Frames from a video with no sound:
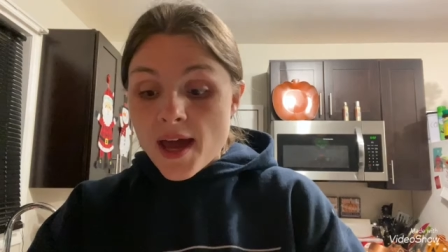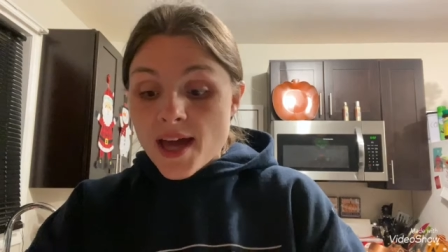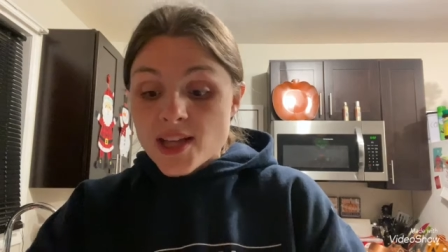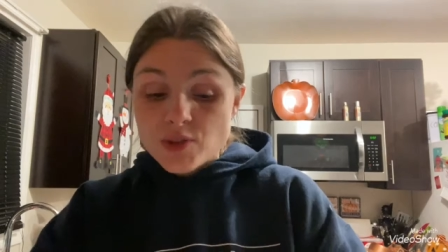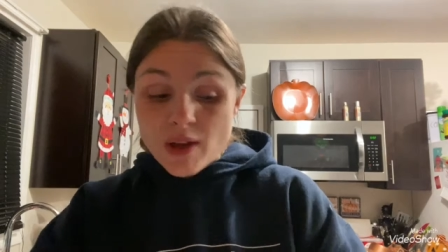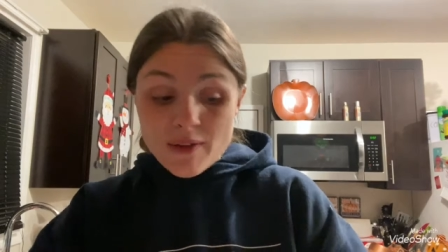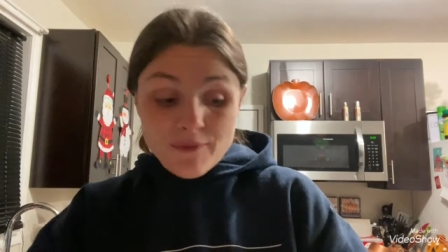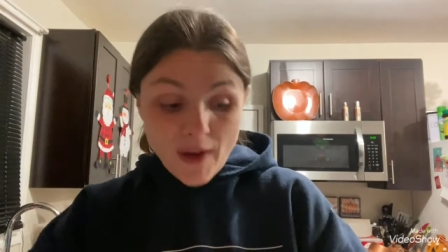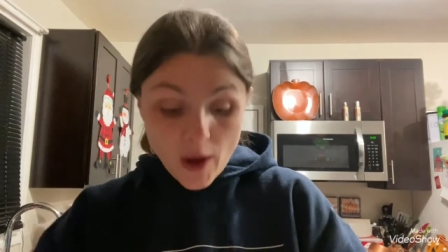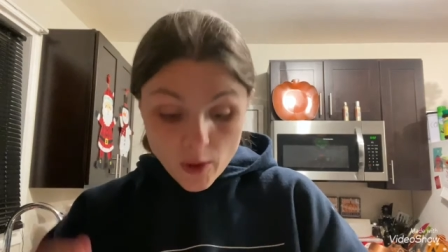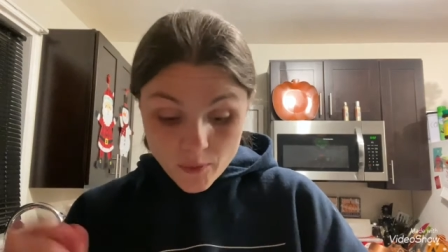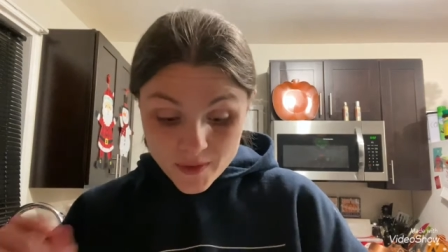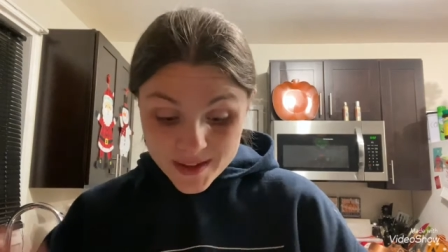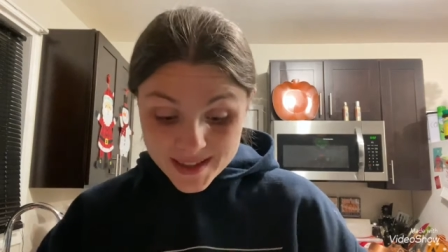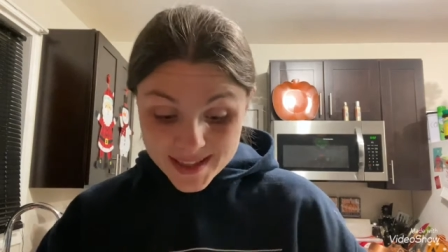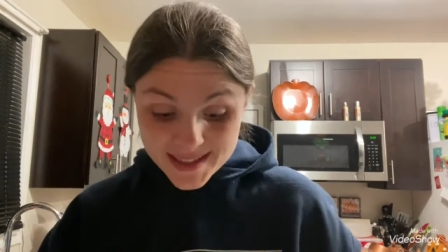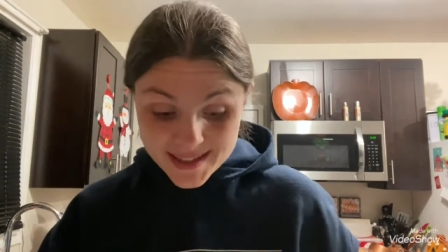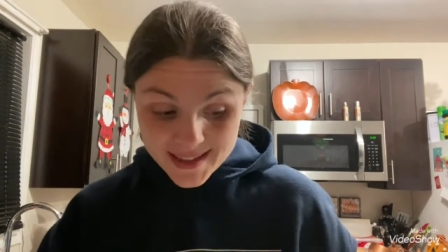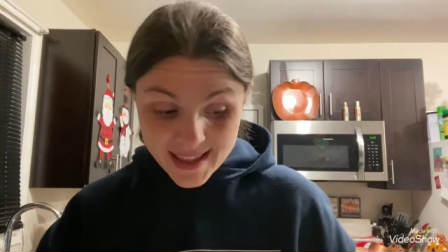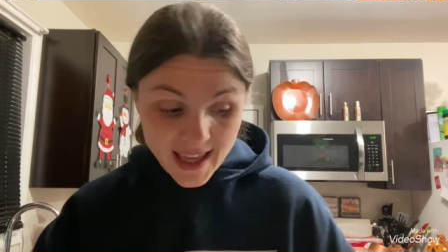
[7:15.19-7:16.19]
So I found
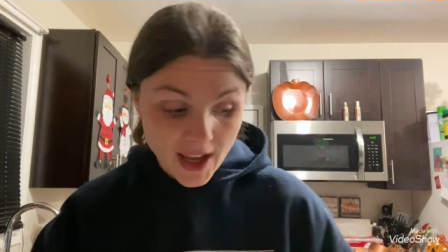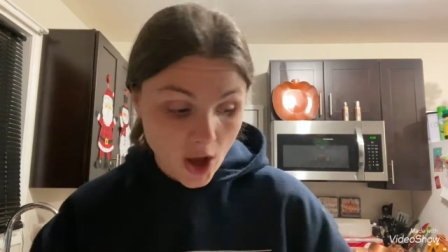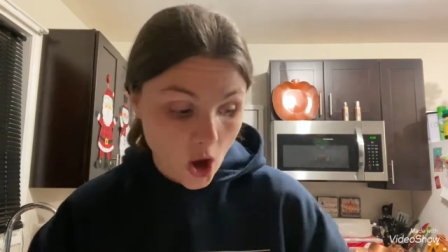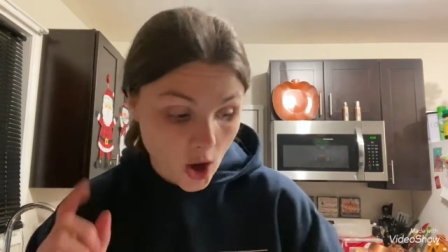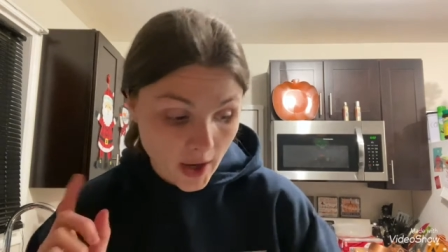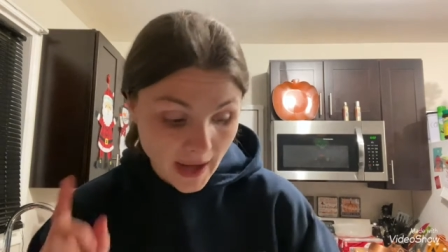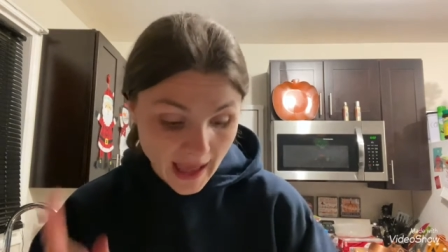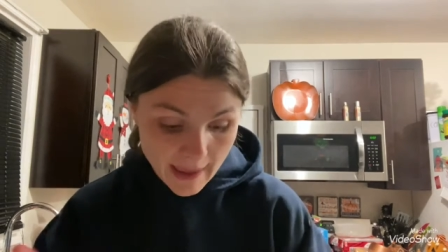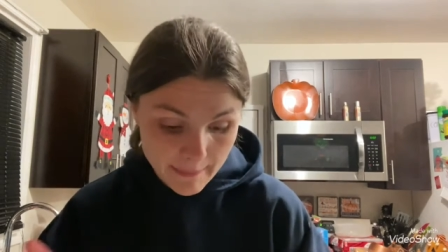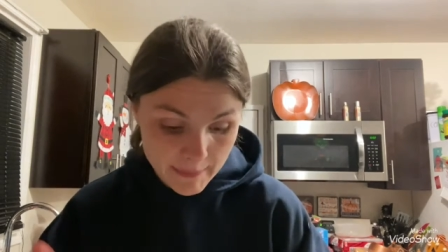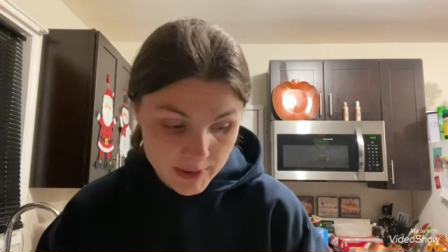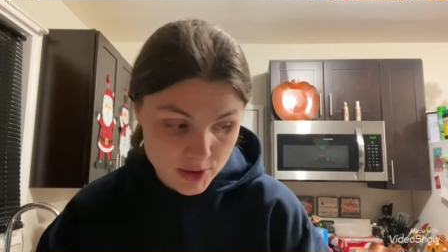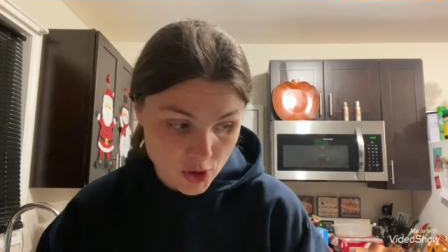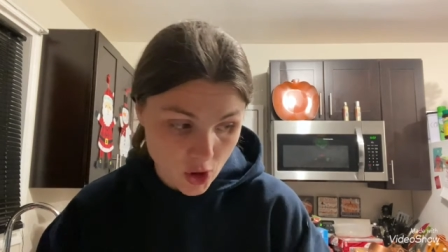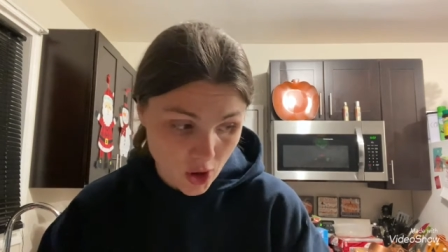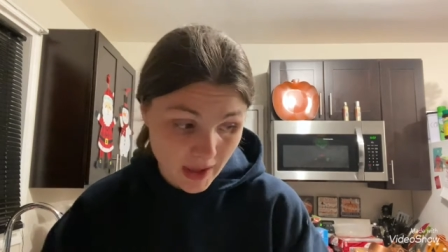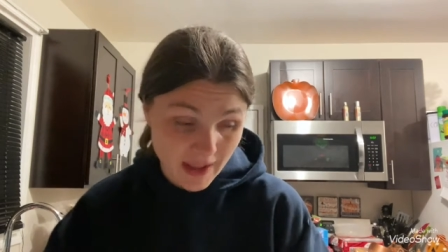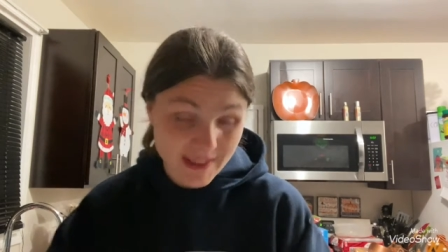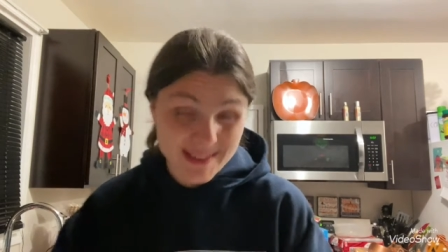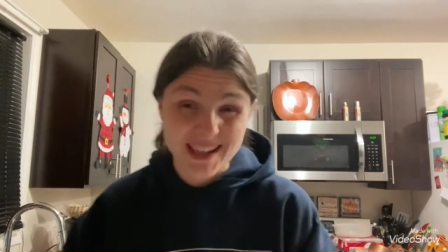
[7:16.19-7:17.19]
this thing on
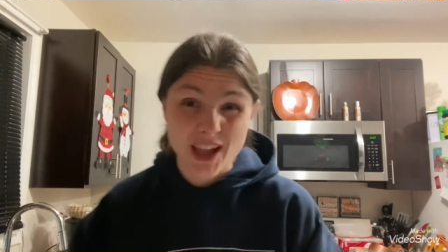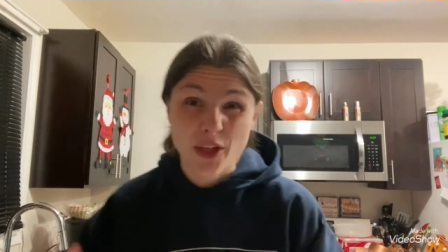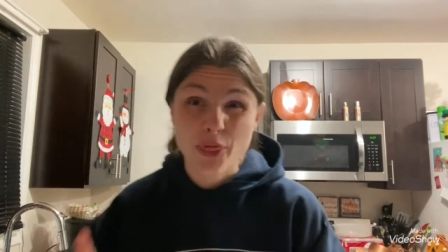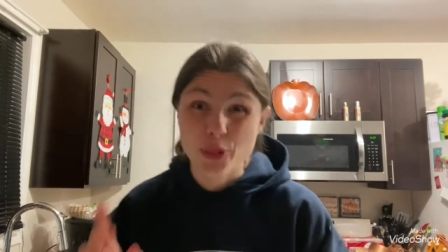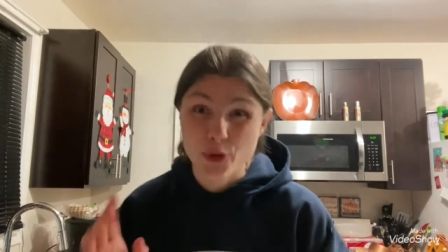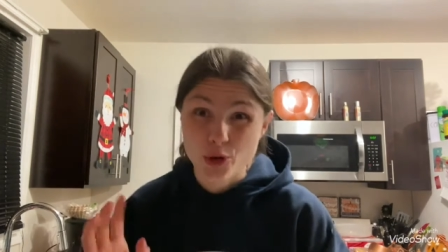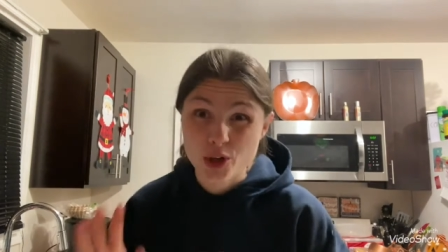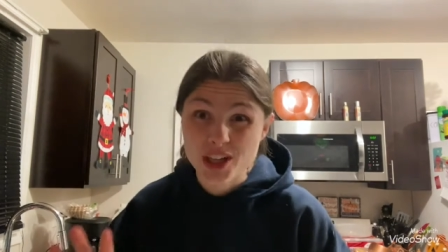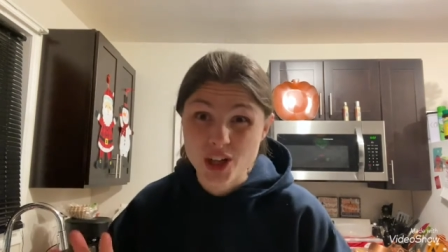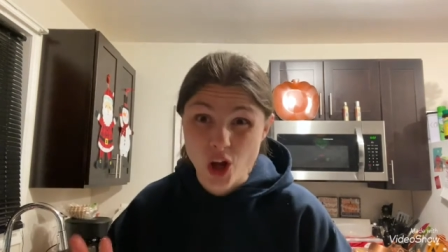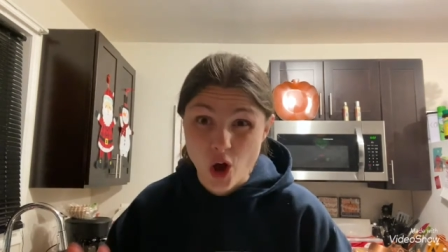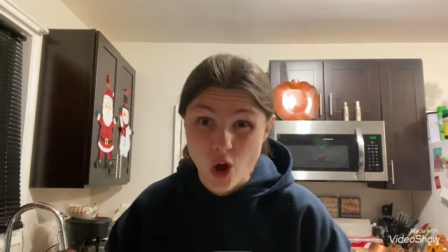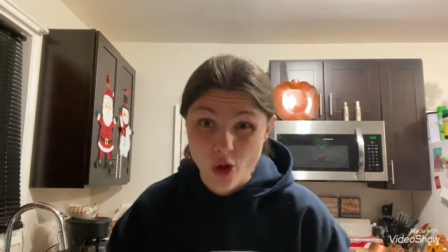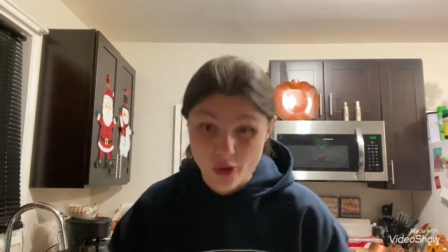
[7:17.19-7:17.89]
Amazon. It's like $30